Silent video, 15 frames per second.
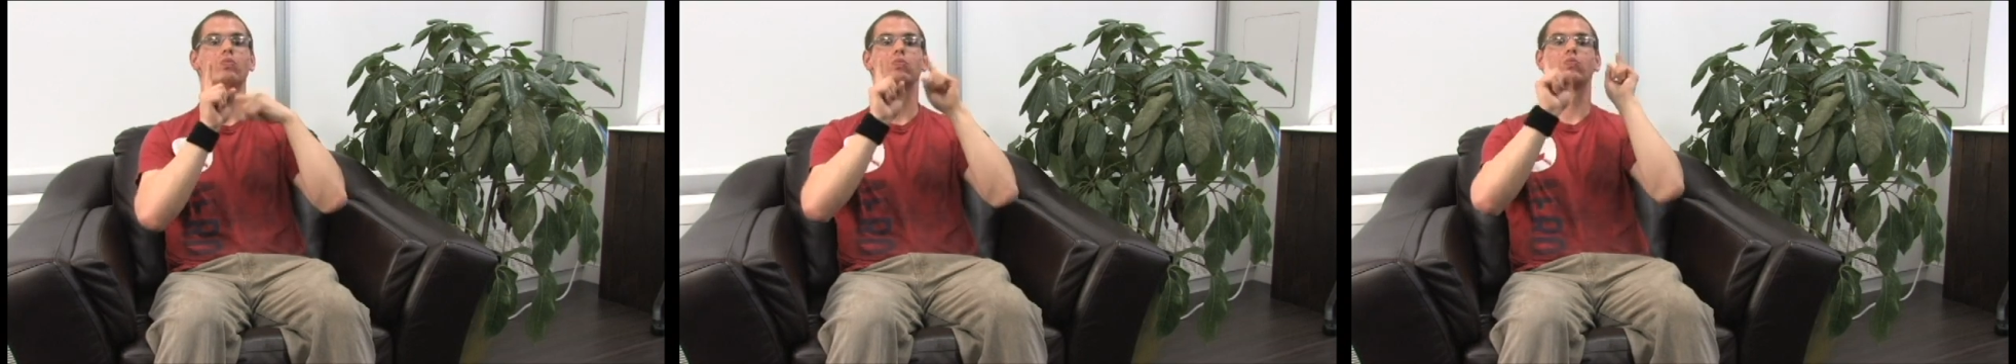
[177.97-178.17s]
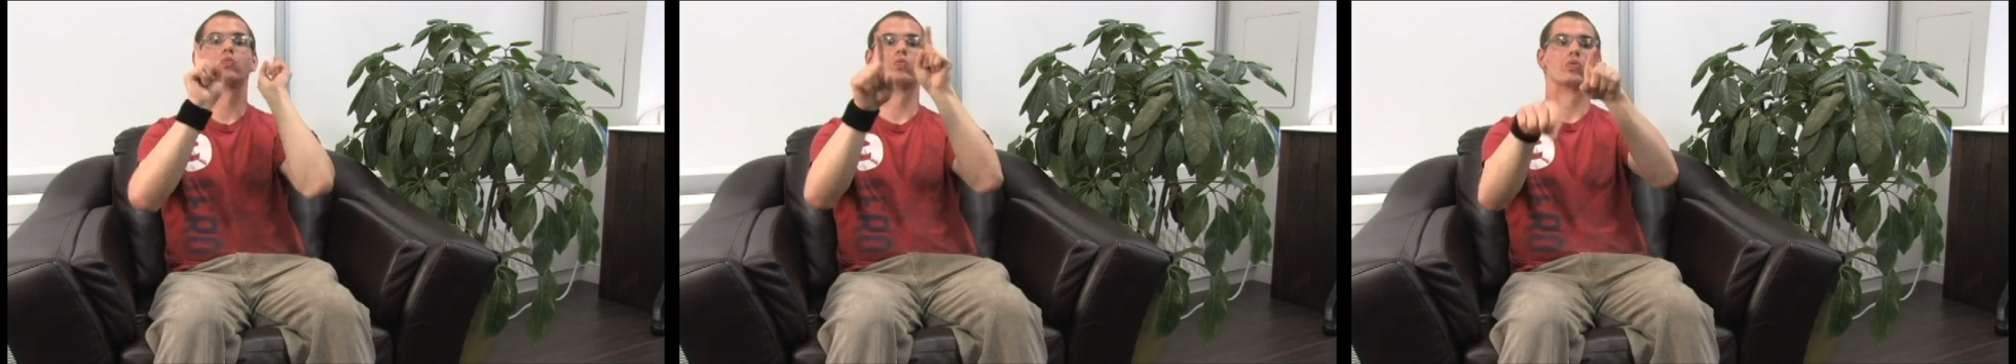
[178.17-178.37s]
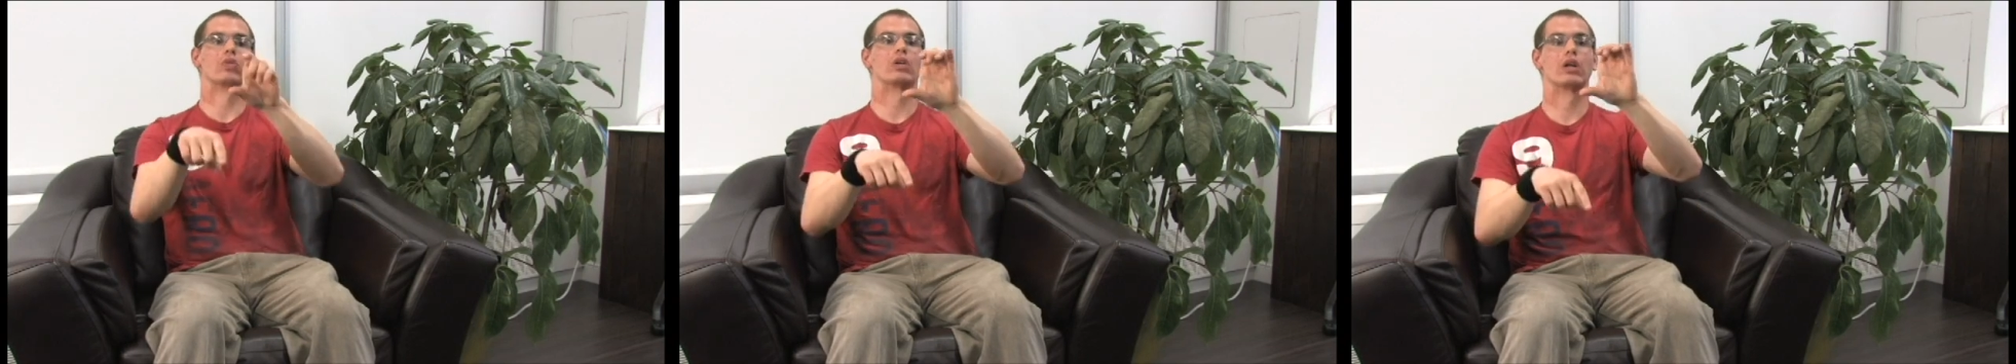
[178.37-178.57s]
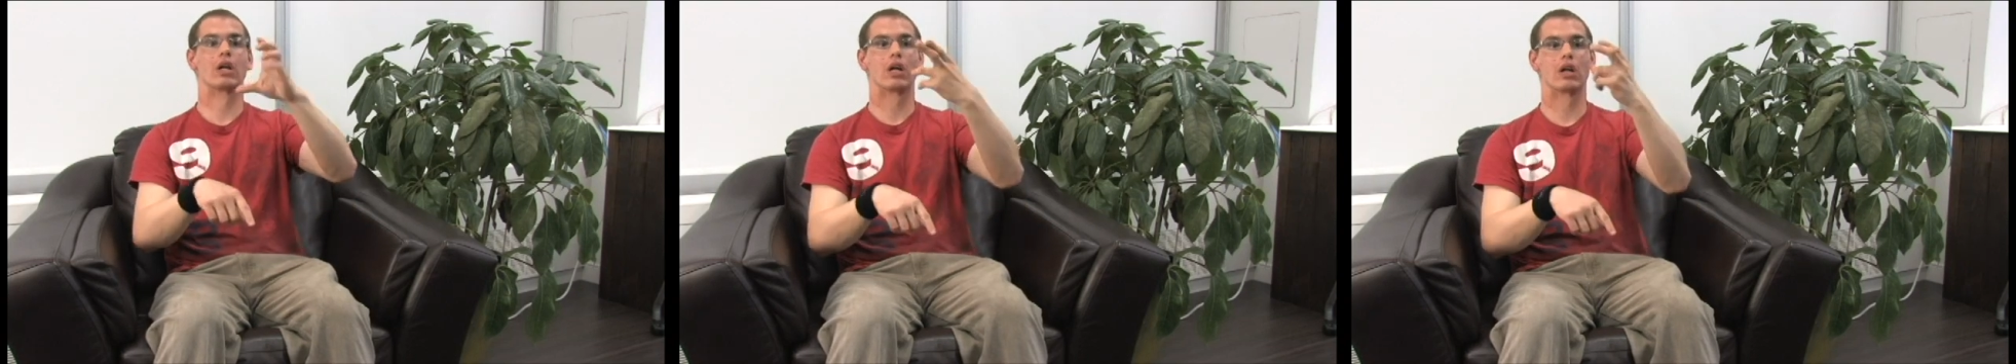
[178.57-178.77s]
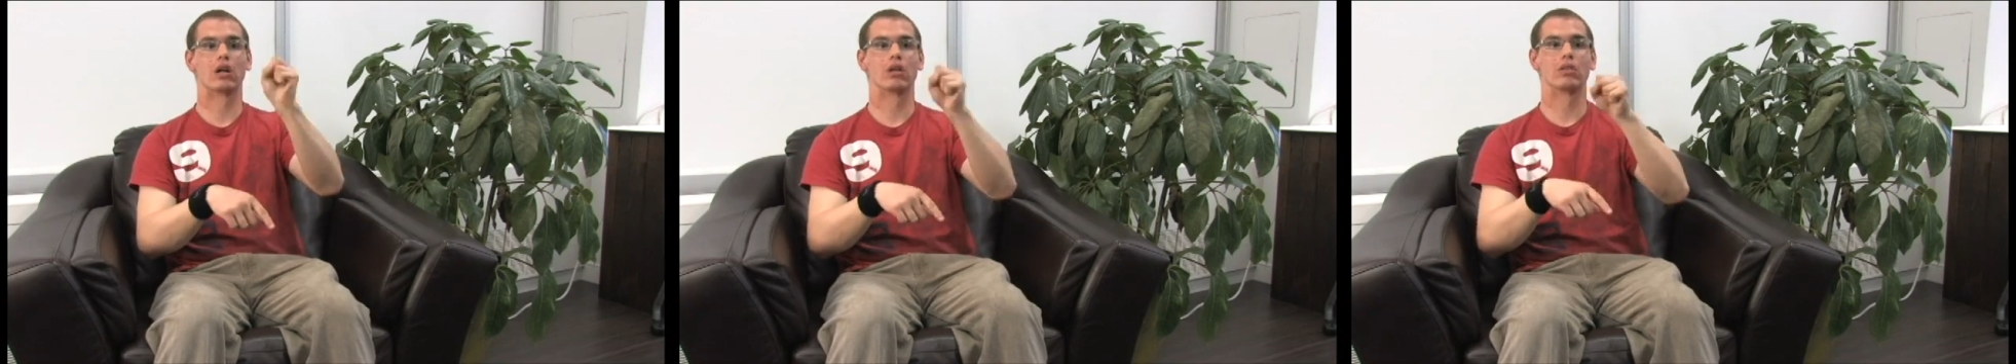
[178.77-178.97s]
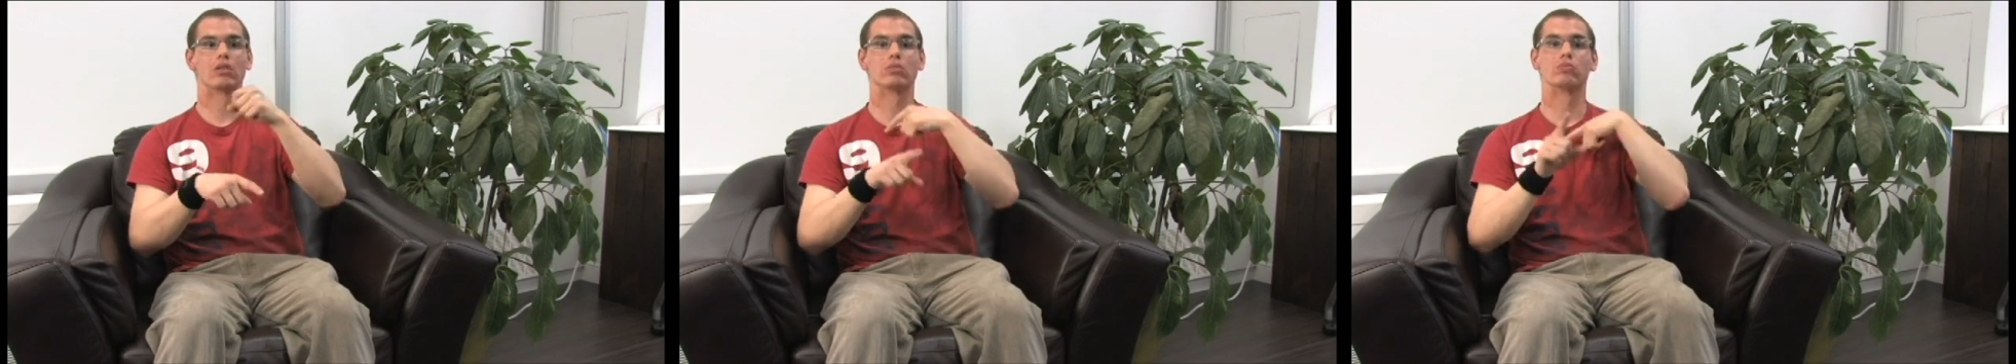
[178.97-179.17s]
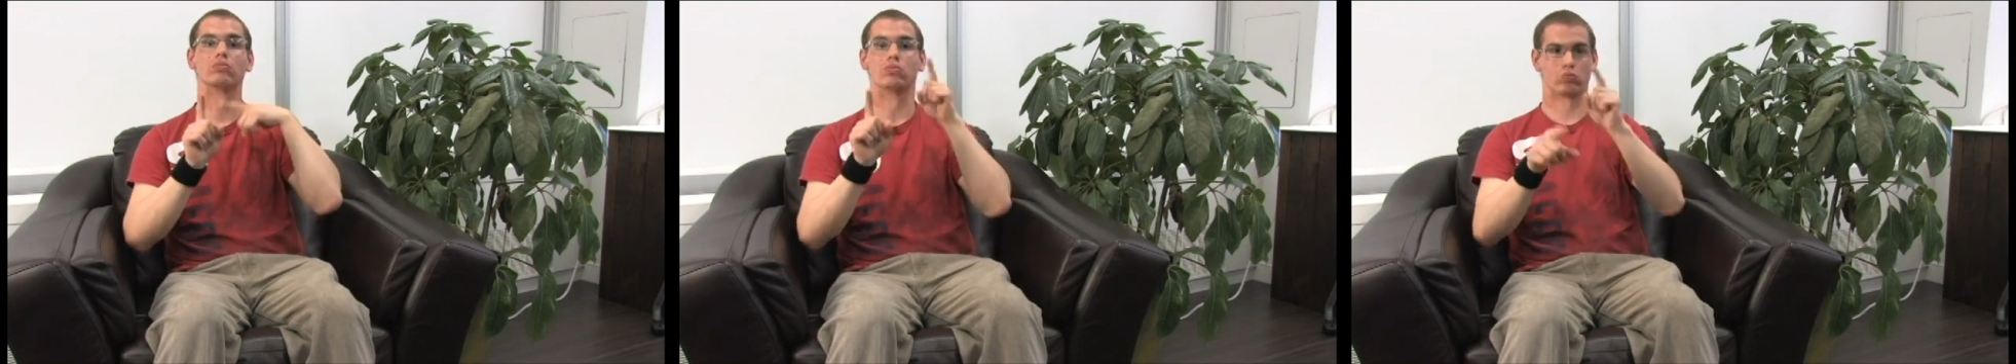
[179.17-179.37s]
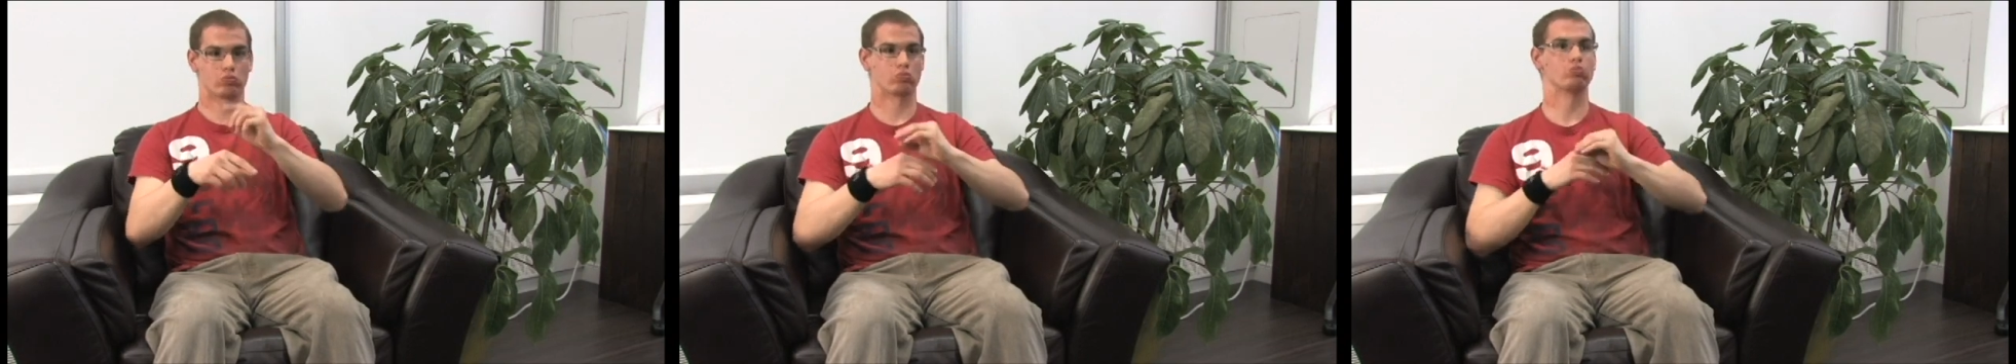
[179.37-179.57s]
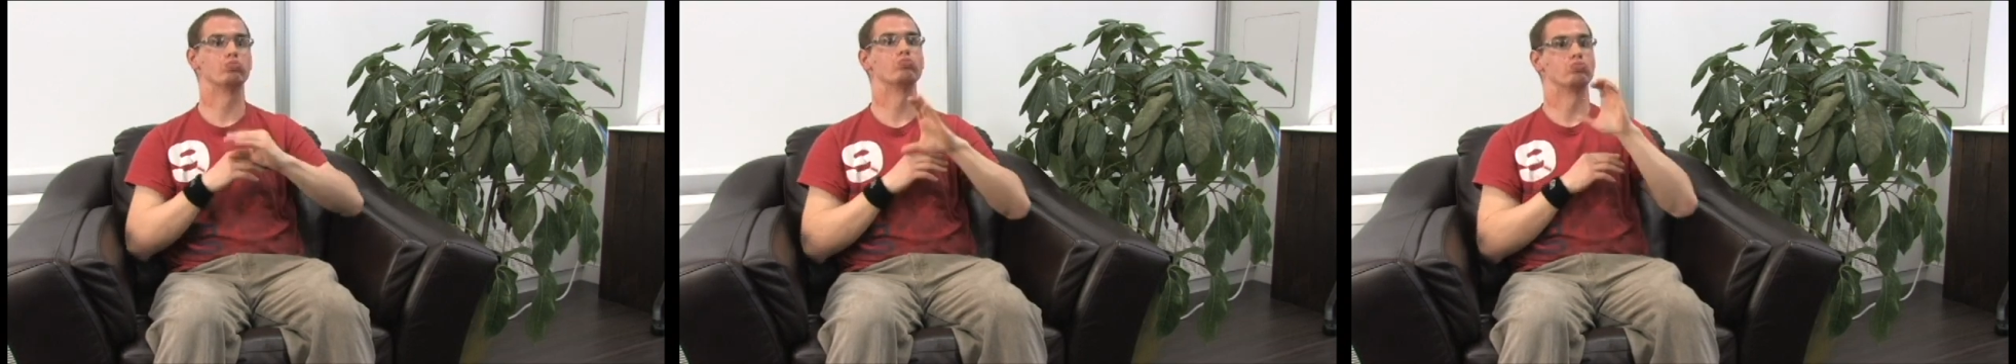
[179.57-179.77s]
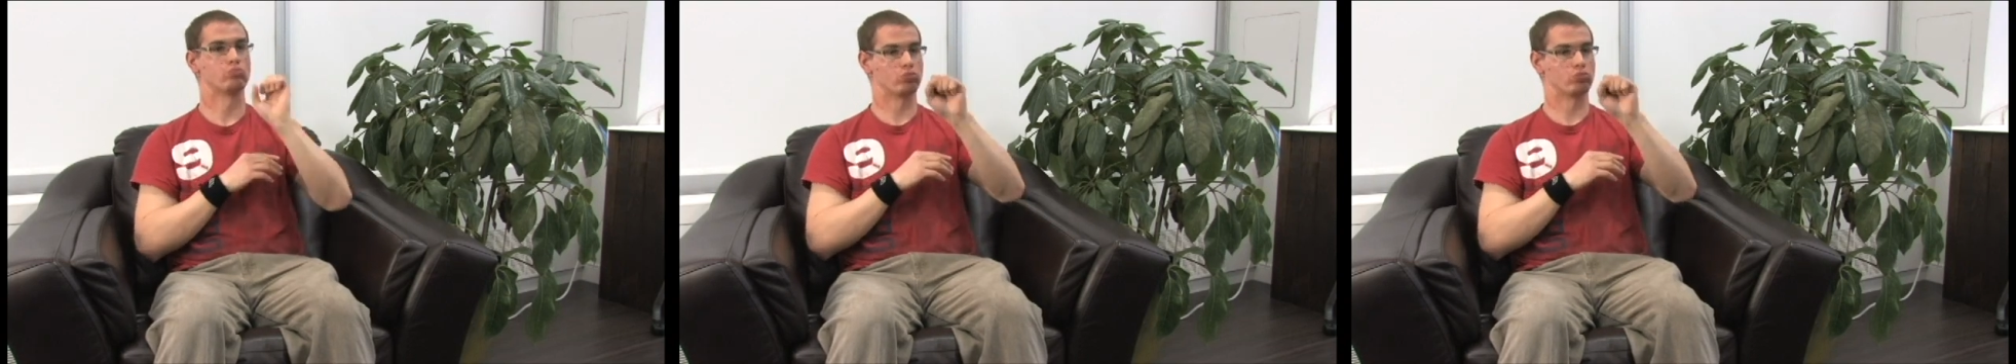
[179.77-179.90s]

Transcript: If I go to a place like the Canadian Hearing